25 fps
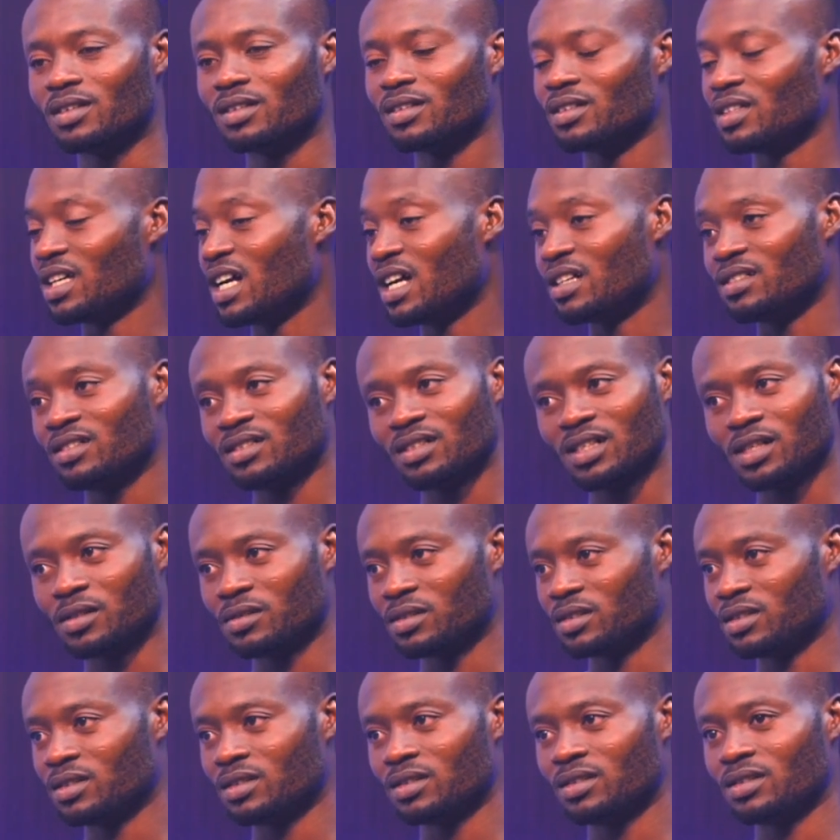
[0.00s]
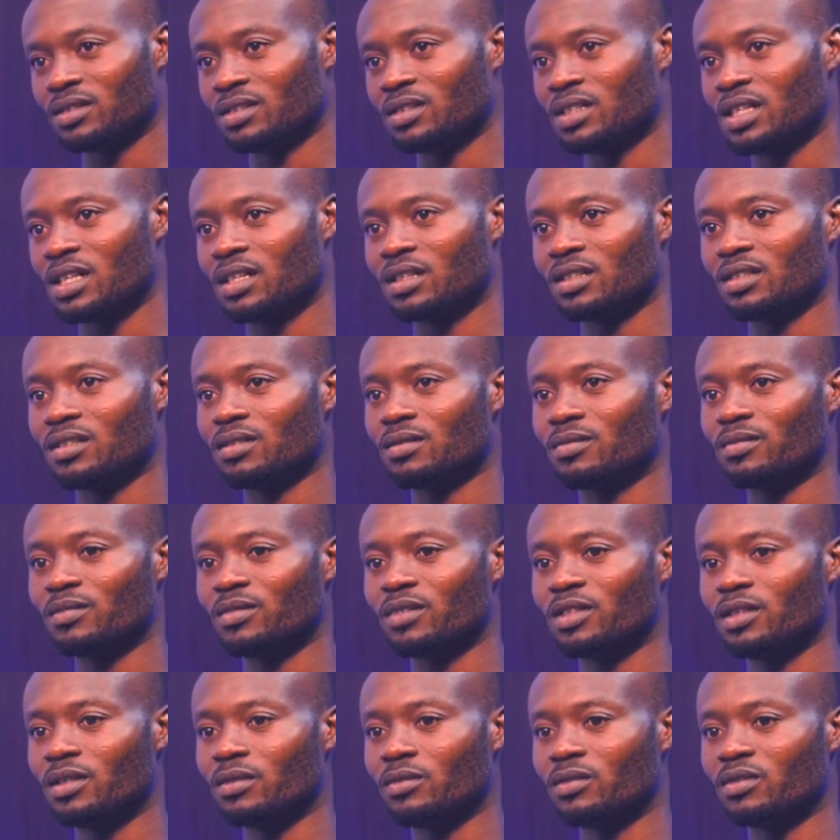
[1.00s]
that is how it is. Like,
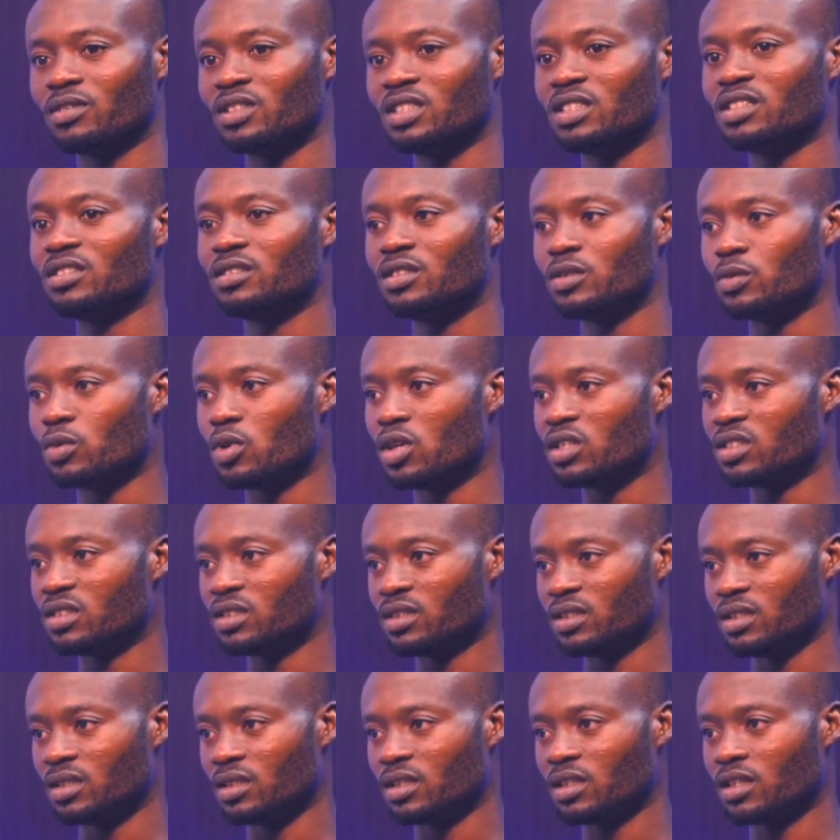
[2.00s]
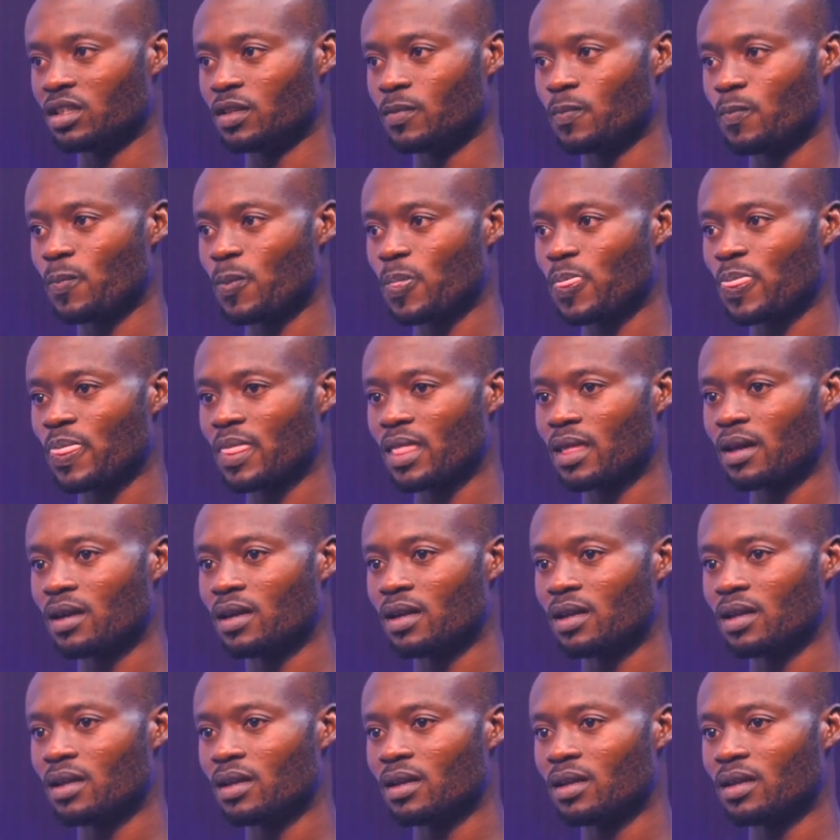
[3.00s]
since the wall is thick,
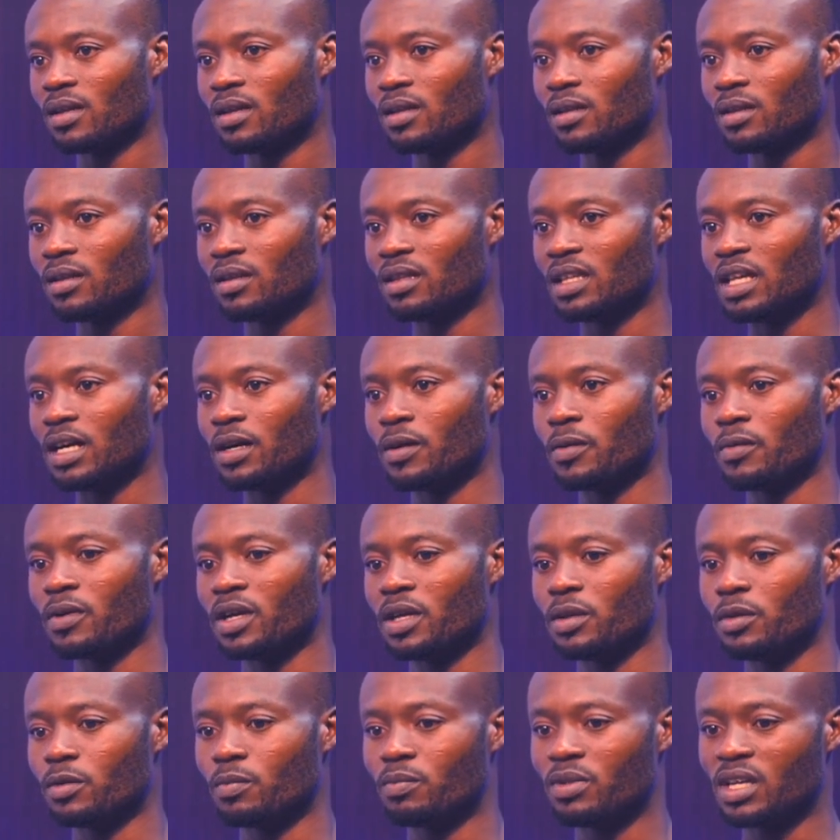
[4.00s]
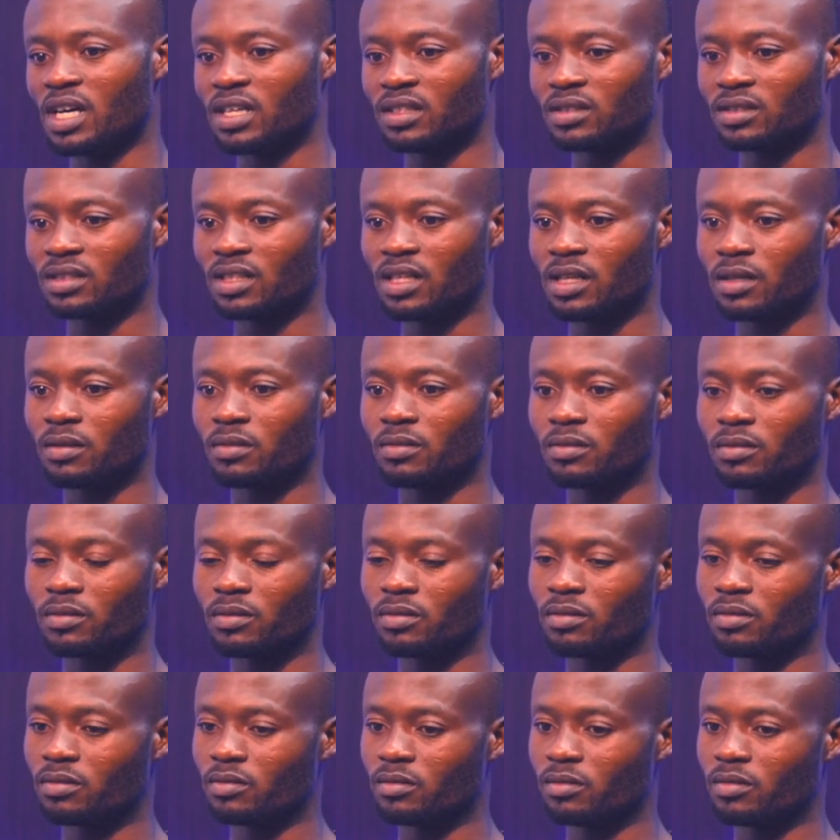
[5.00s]
now when you plaster,
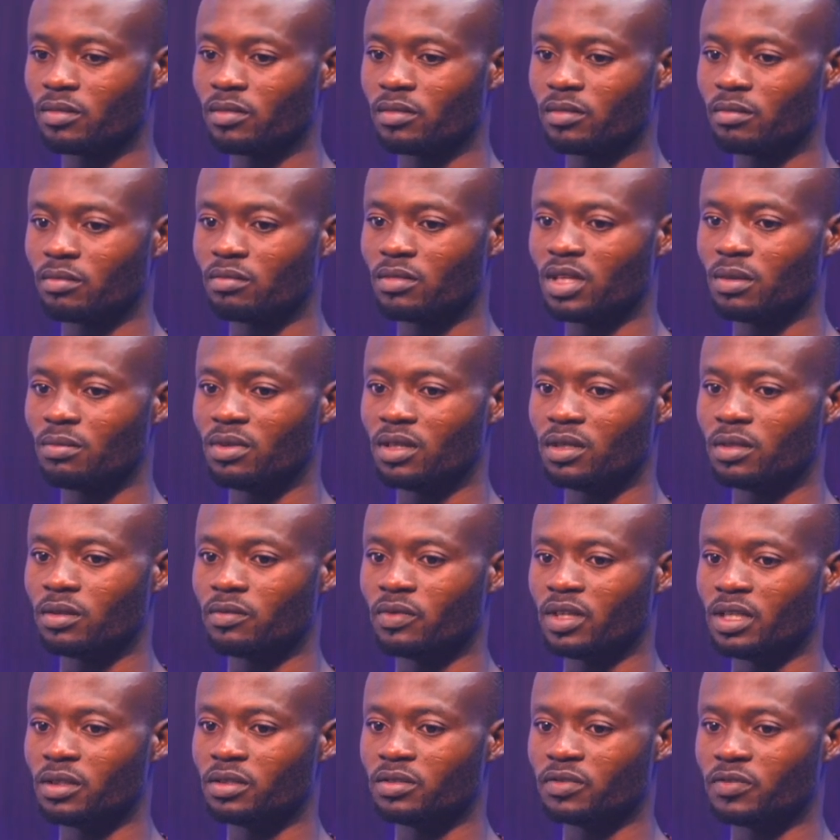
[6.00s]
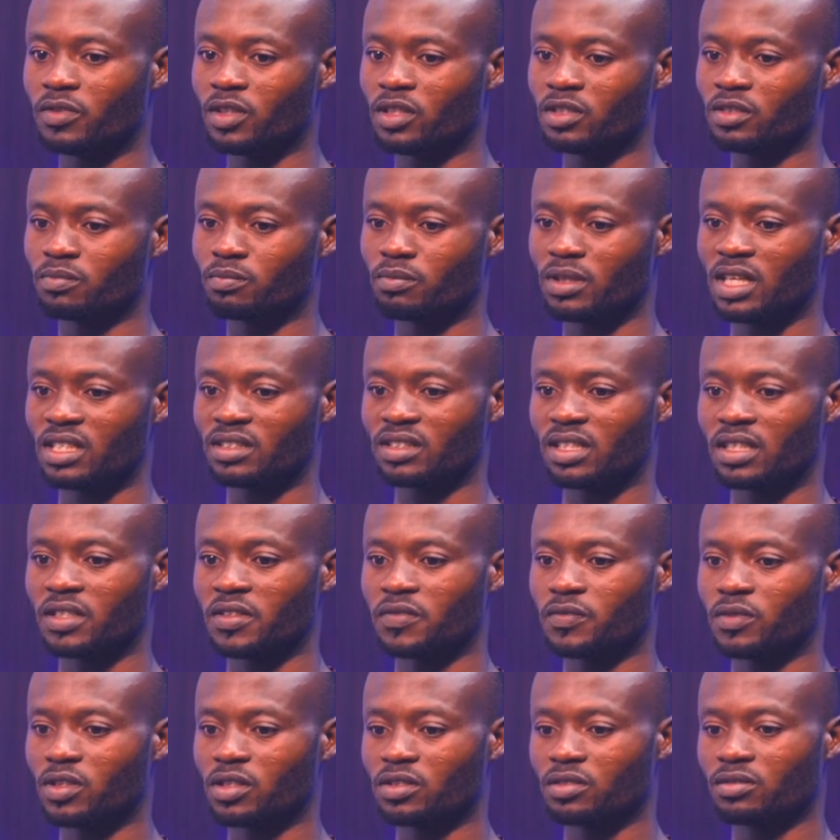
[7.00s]
maybe when you first plaster
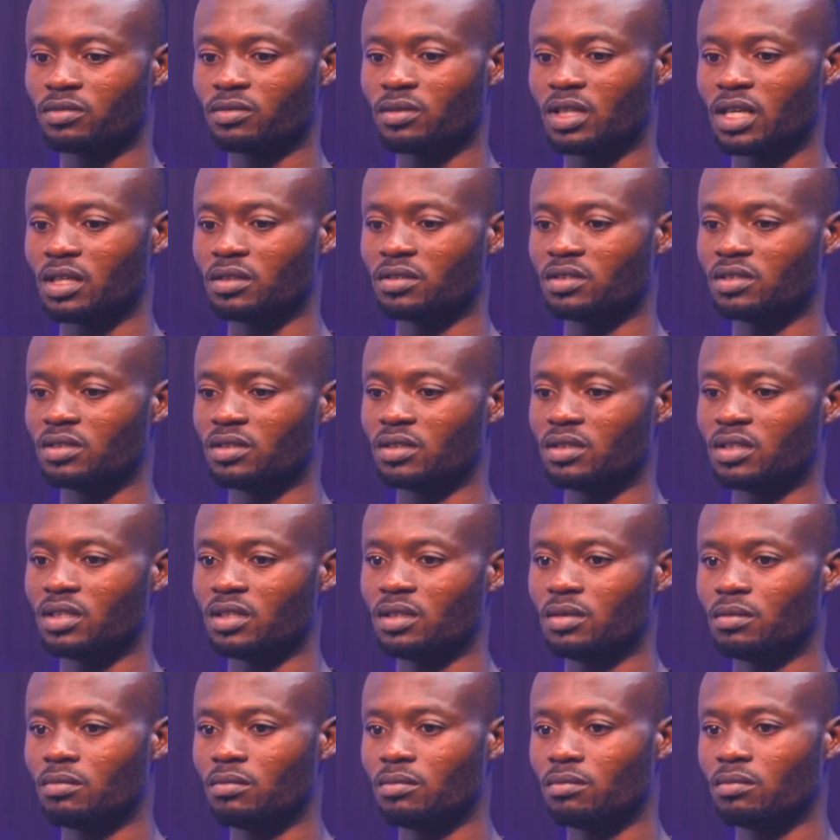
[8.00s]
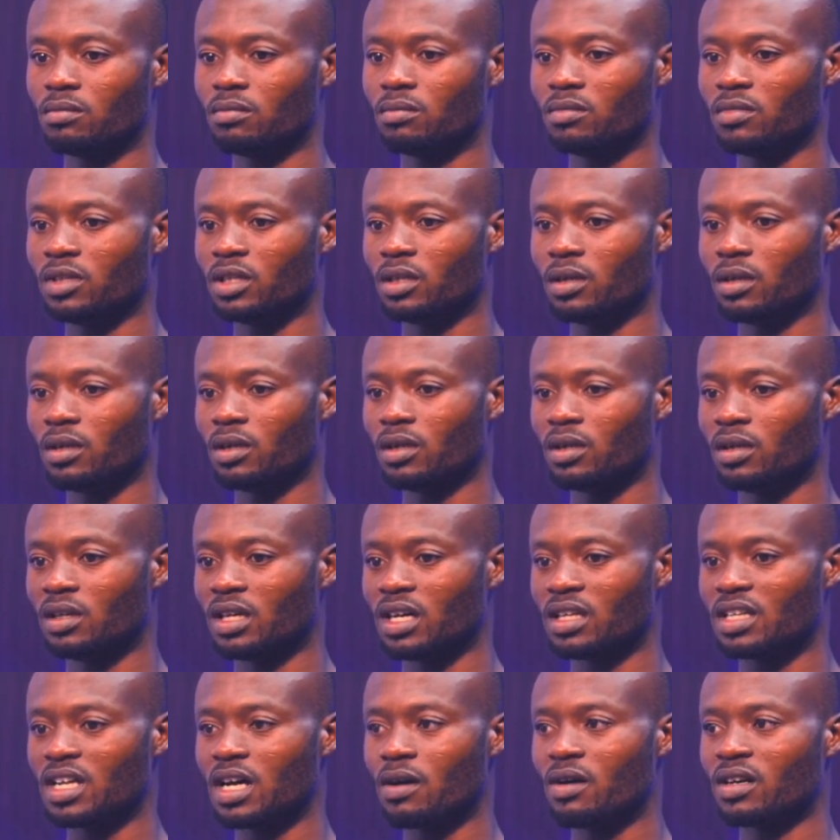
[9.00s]
the first round, in
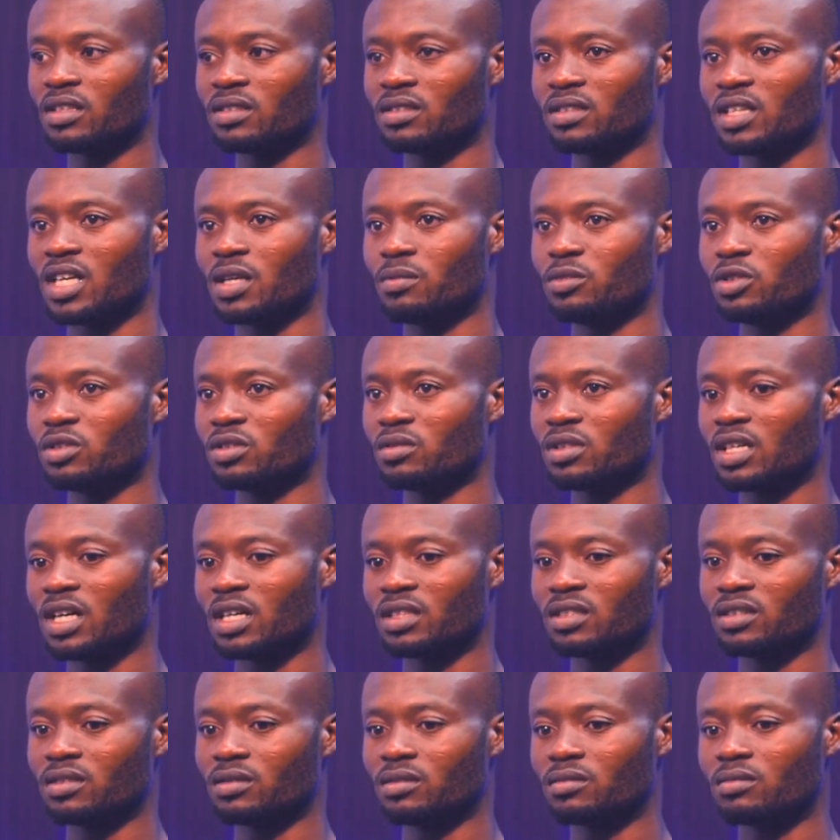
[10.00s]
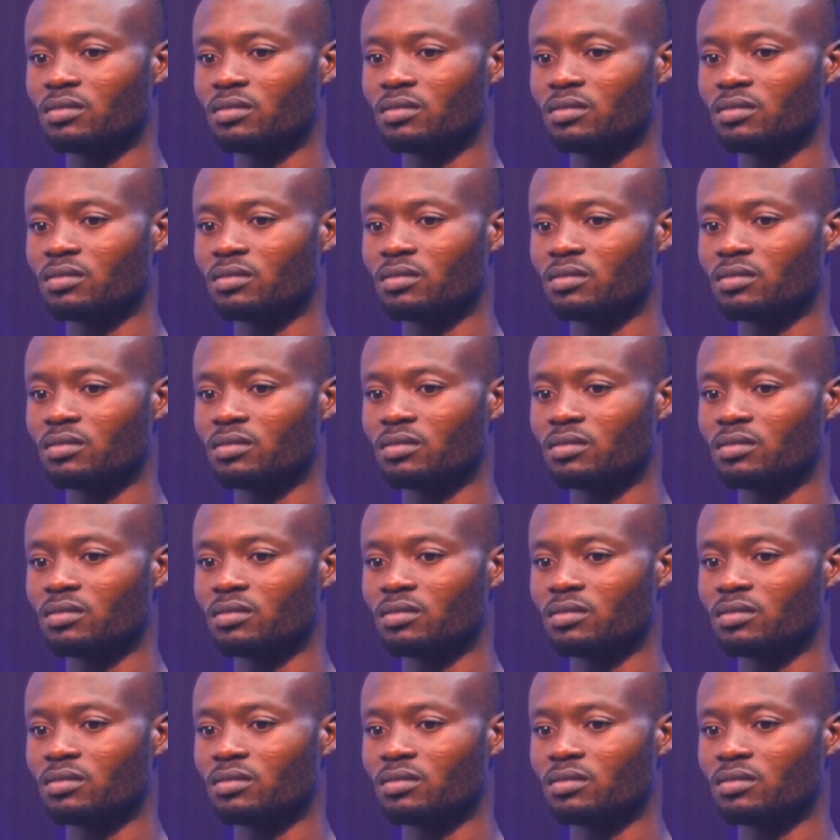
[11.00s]
an hour's time you start